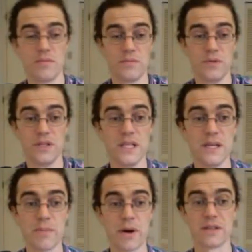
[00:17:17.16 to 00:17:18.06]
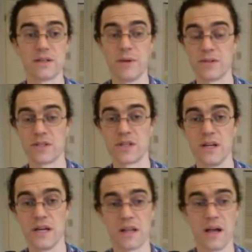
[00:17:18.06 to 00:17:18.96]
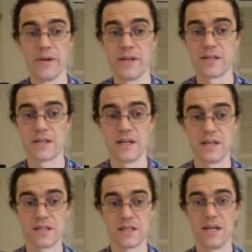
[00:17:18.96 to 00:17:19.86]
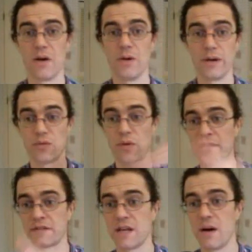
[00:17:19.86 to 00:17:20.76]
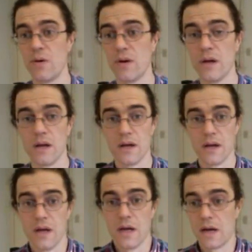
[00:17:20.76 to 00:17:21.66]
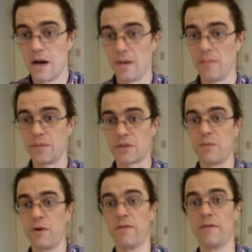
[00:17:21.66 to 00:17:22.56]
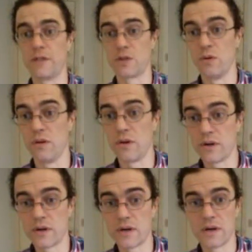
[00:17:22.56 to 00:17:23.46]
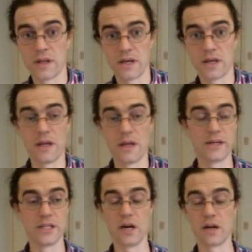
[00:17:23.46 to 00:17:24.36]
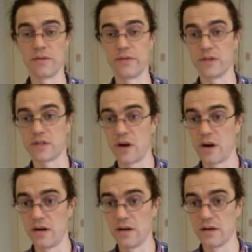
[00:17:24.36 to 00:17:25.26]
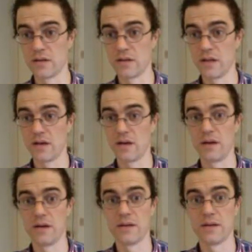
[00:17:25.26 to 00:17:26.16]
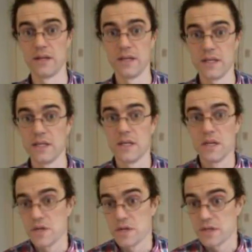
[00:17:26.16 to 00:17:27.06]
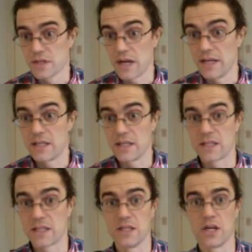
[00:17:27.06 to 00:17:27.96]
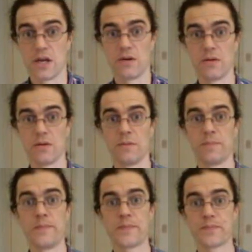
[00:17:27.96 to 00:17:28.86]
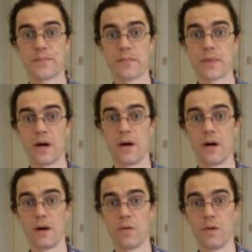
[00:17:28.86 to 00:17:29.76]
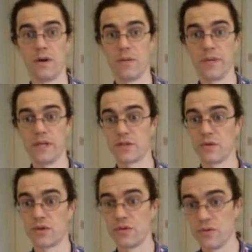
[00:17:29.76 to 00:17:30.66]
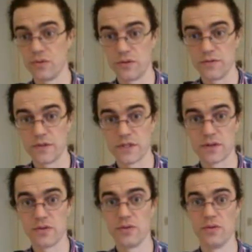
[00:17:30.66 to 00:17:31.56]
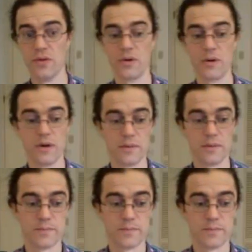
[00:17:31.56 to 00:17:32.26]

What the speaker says: really neat parts about studying climate, is getting to see how it graphs out. Much more of a visual learner. I think a lot of geographers are, a lot of scientists in general, whether it be social or physical or